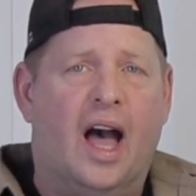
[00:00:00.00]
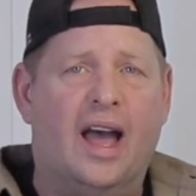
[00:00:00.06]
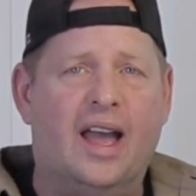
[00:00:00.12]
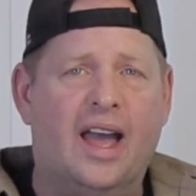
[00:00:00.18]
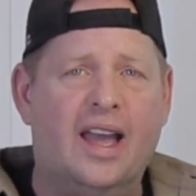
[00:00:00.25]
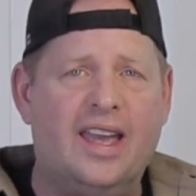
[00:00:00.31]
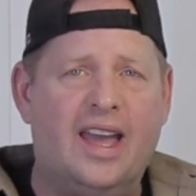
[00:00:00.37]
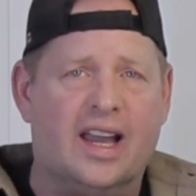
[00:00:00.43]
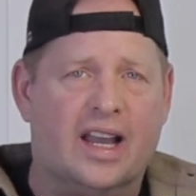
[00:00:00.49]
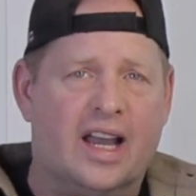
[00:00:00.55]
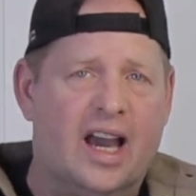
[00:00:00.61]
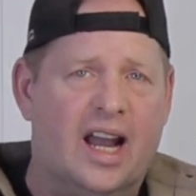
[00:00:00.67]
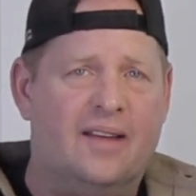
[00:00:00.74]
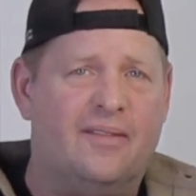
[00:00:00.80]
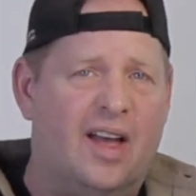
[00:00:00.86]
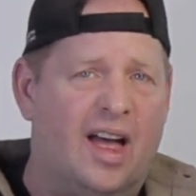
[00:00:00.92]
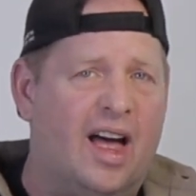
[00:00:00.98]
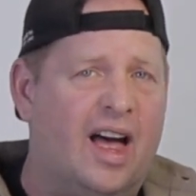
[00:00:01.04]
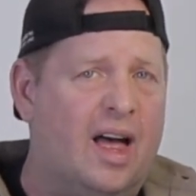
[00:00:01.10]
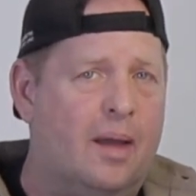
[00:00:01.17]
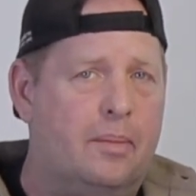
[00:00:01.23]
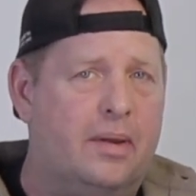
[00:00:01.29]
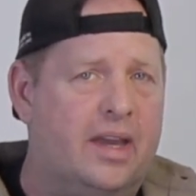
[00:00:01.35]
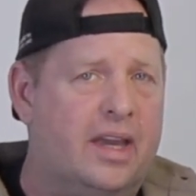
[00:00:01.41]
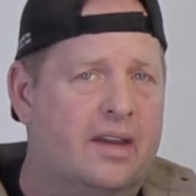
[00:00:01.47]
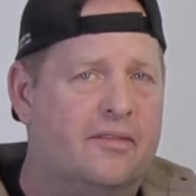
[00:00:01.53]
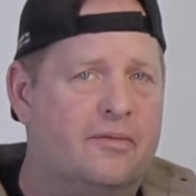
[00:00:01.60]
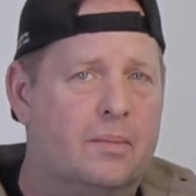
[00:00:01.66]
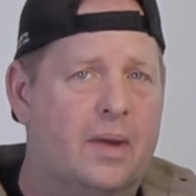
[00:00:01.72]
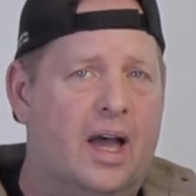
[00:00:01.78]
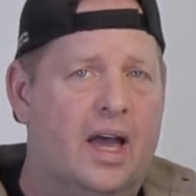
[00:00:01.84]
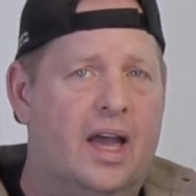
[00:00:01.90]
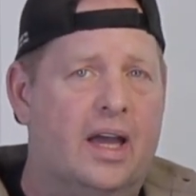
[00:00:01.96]
I got kind of a hobby of
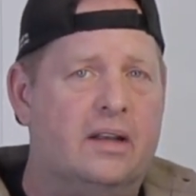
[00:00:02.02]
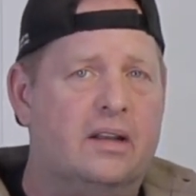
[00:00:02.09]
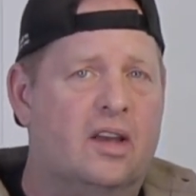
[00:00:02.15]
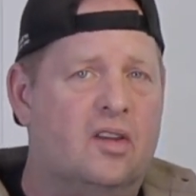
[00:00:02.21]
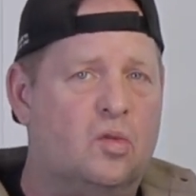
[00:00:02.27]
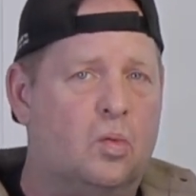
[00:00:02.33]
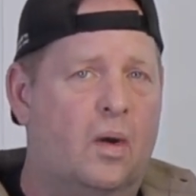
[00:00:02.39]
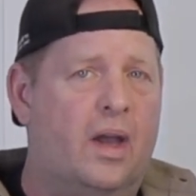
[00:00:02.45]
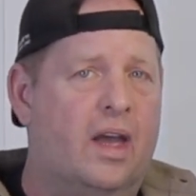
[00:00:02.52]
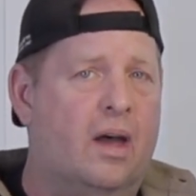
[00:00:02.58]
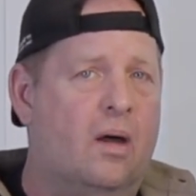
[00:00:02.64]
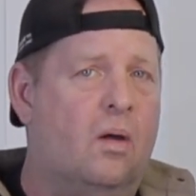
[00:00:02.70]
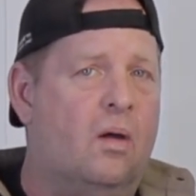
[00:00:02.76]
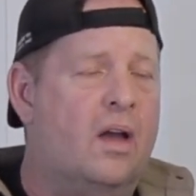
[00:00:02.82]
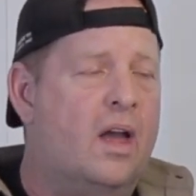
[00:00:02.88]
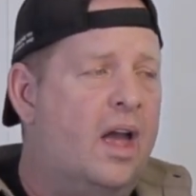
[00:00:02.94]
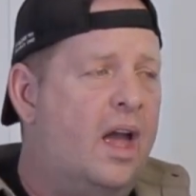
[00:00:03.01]
mine as well.